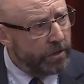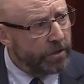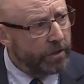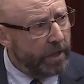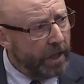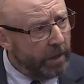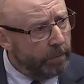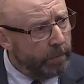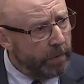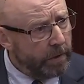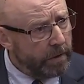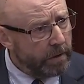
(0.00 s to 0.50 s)

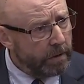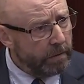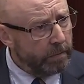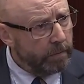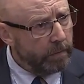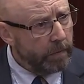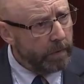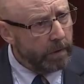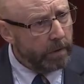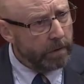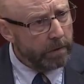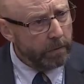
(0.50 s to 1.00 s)
statement.
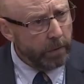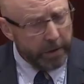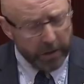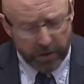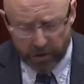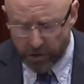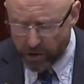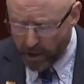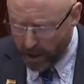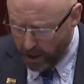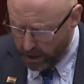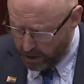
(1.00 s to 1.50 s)
So what
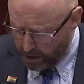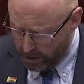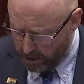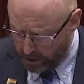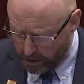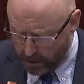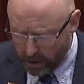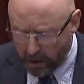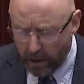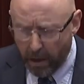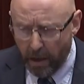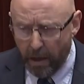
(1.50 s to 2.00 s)
he's saying
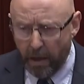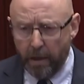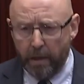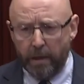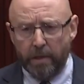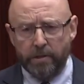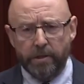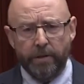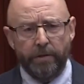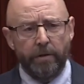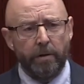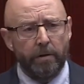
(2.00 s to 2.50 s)
here
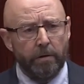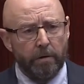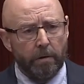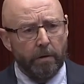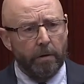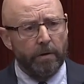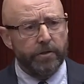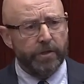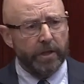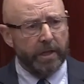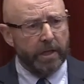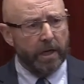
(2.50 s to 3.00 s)
is that the
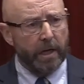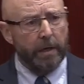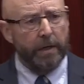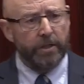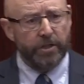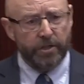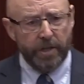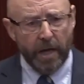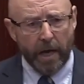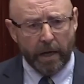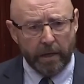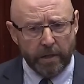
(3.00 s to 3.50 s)
law as it currently
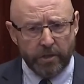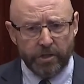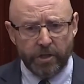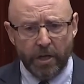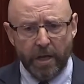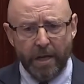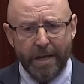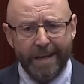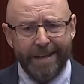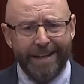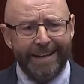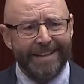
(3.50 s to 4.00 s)

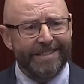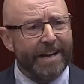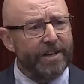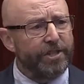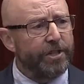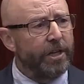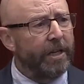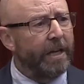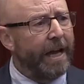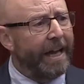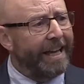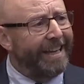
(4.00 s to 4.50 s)
stands is
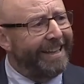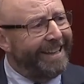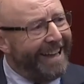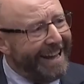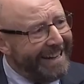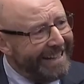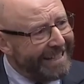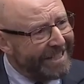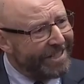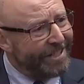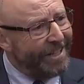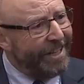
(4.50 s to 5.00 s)
actually
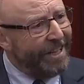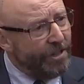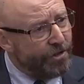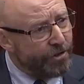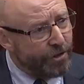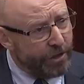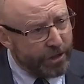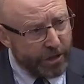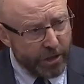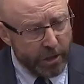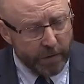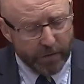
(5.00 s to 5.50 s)
against the
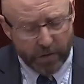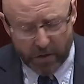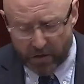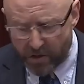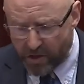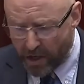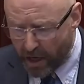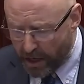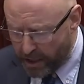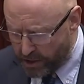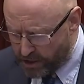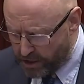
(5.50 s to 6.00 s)
interests of
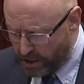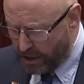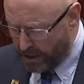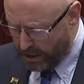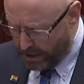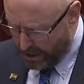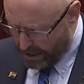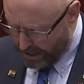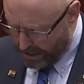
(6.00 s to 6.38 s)
society